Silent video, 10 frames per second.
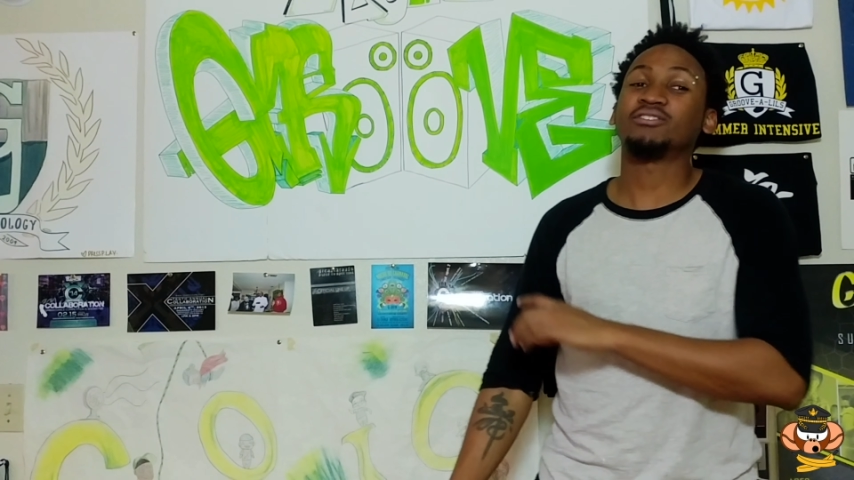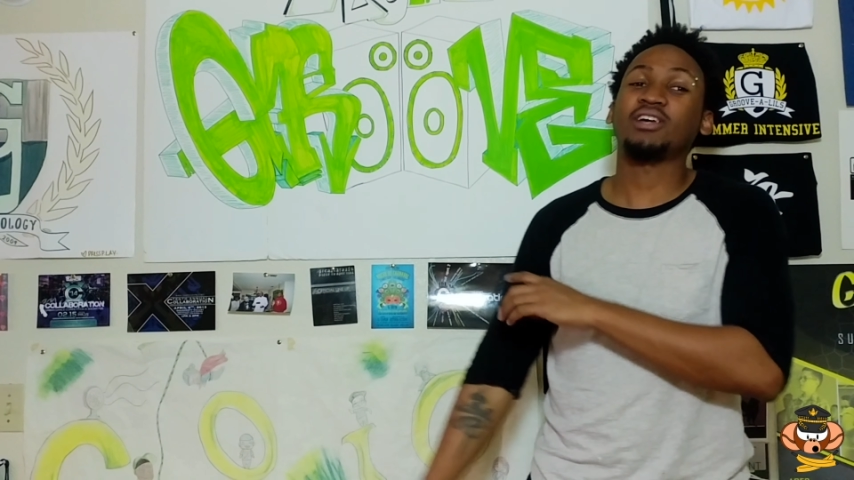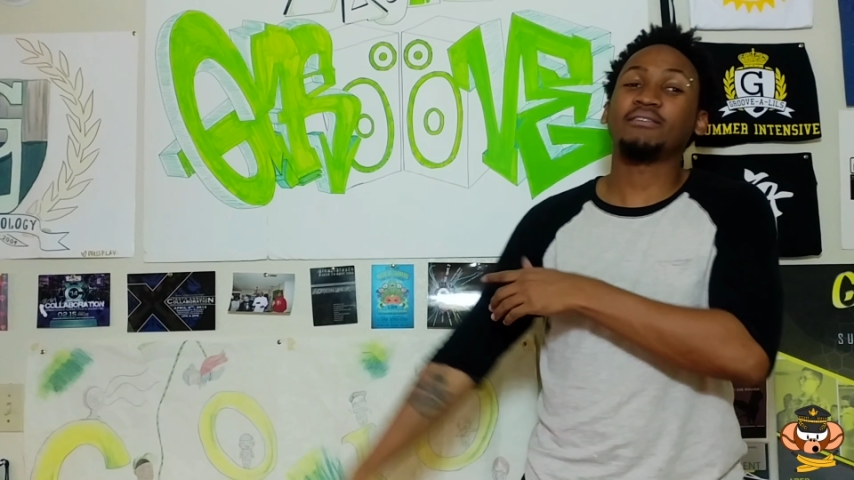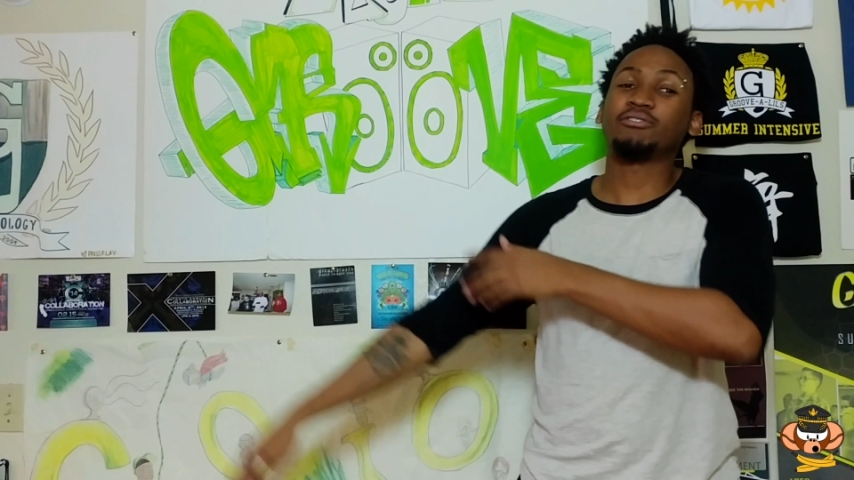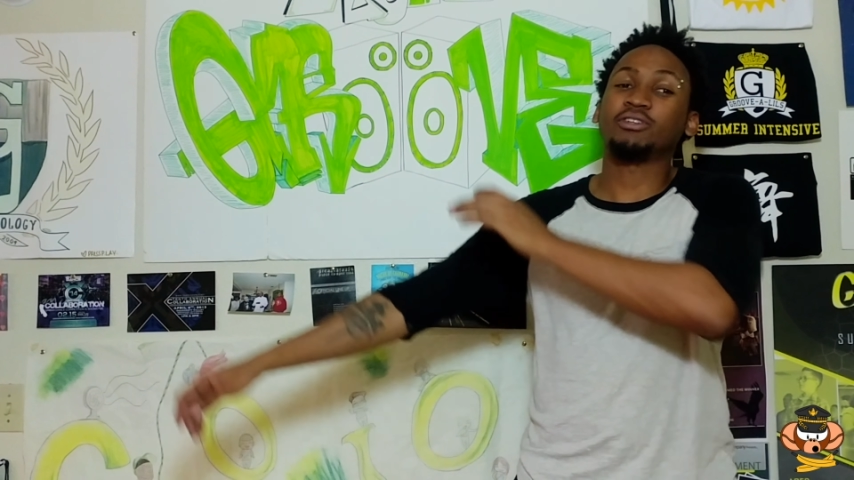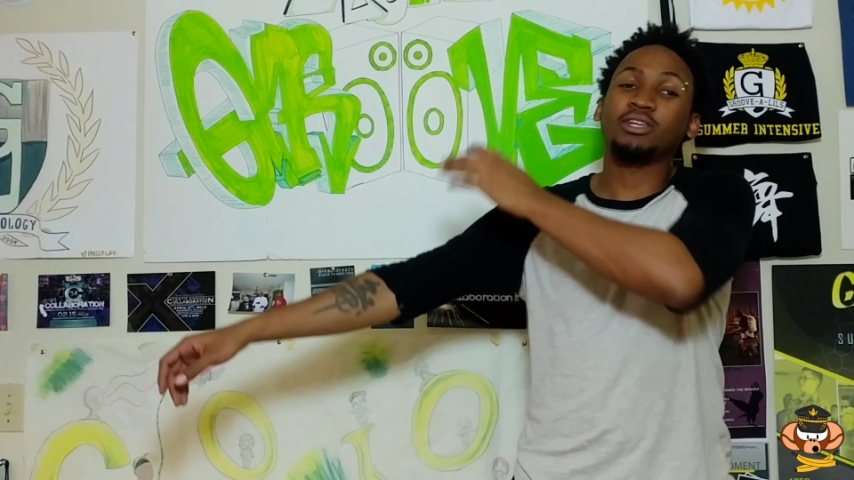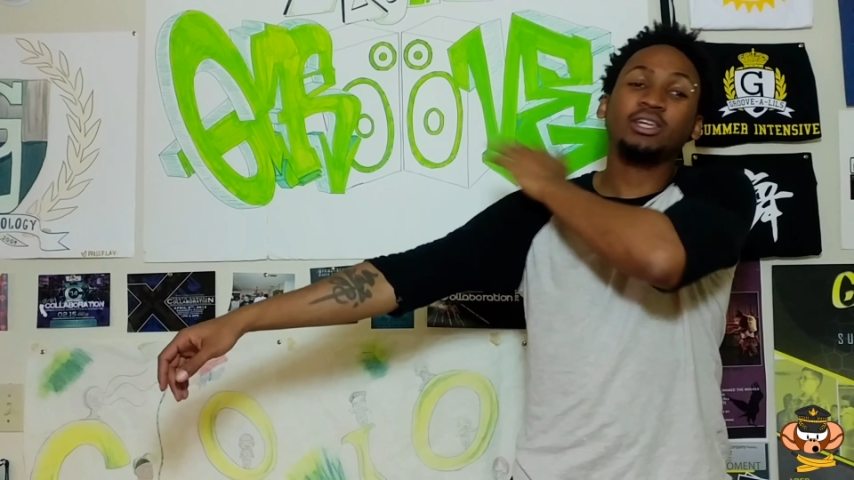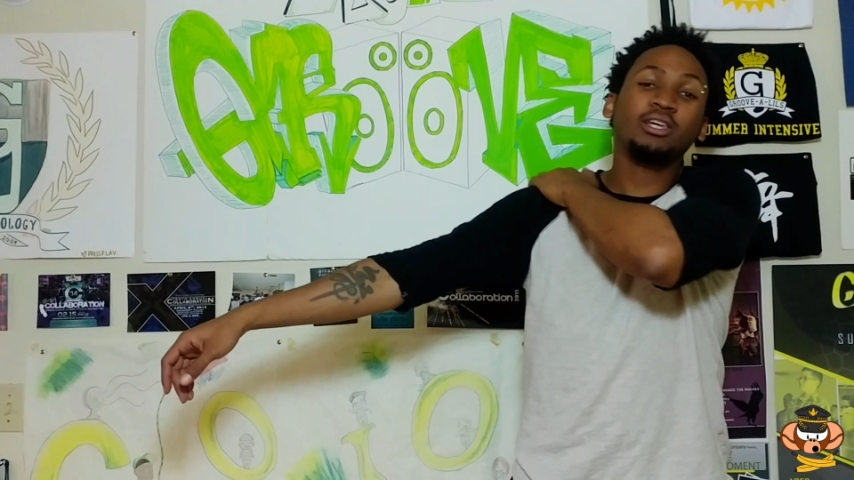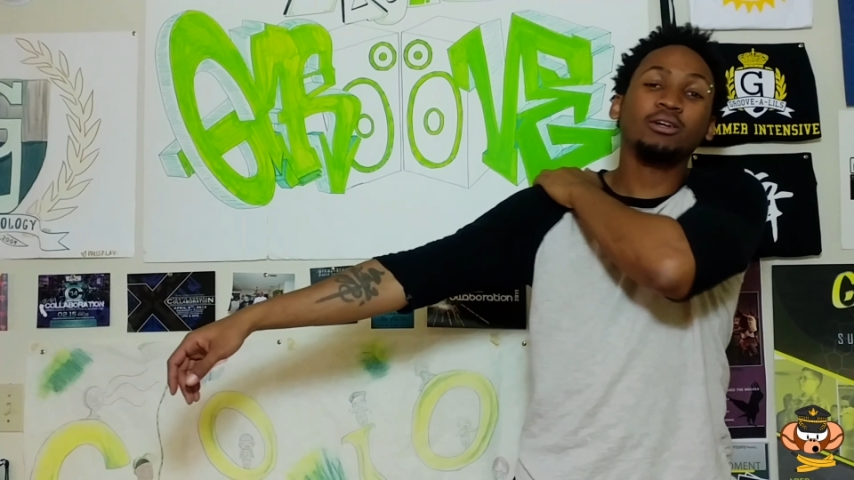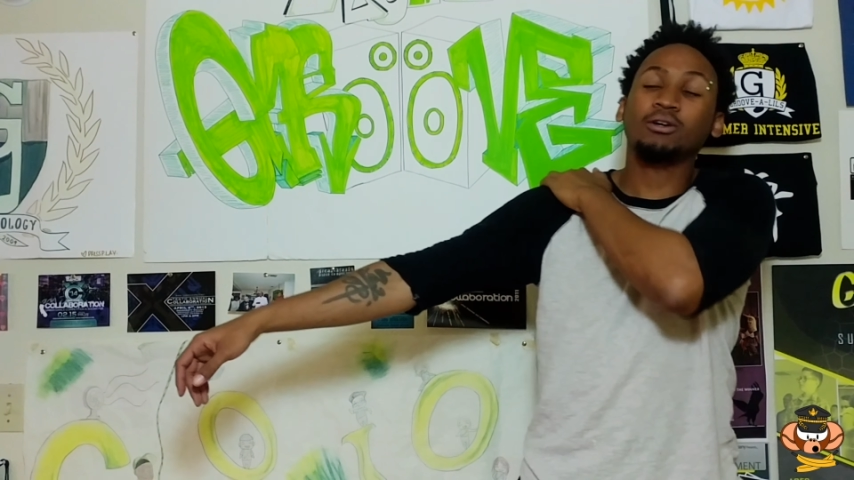is obviously
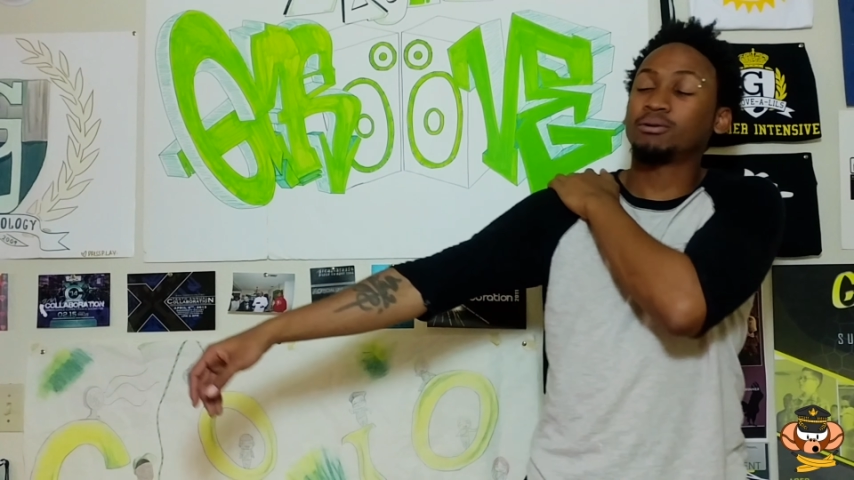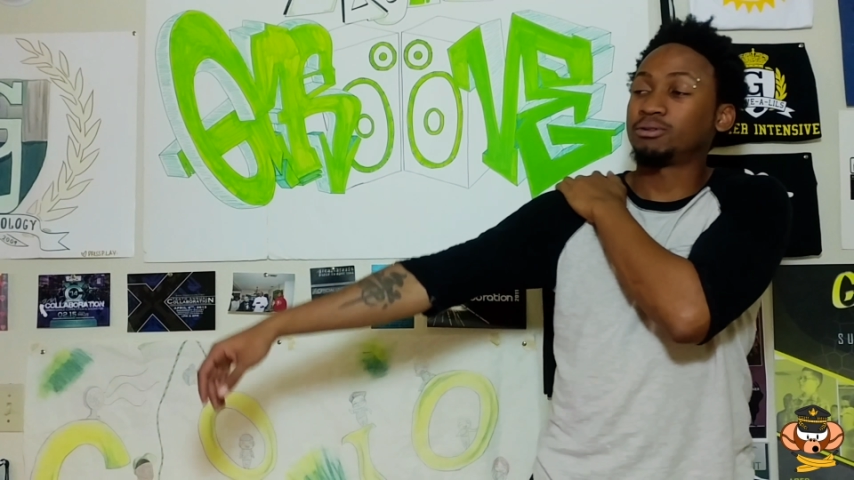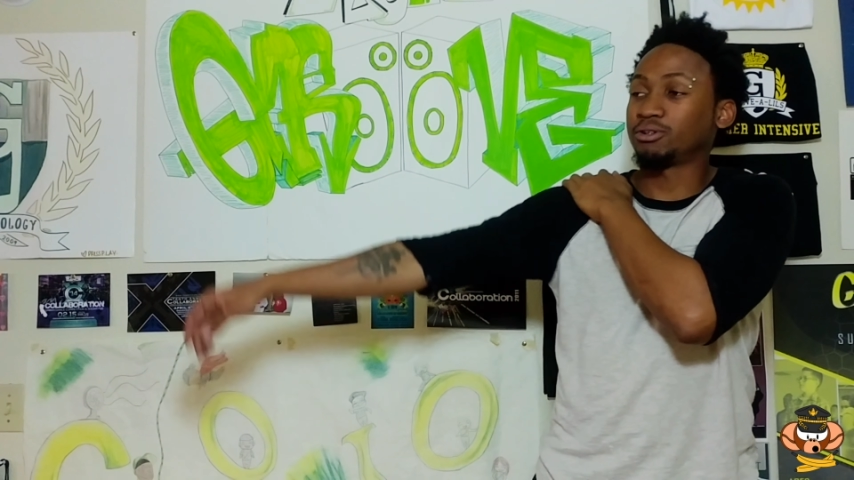here.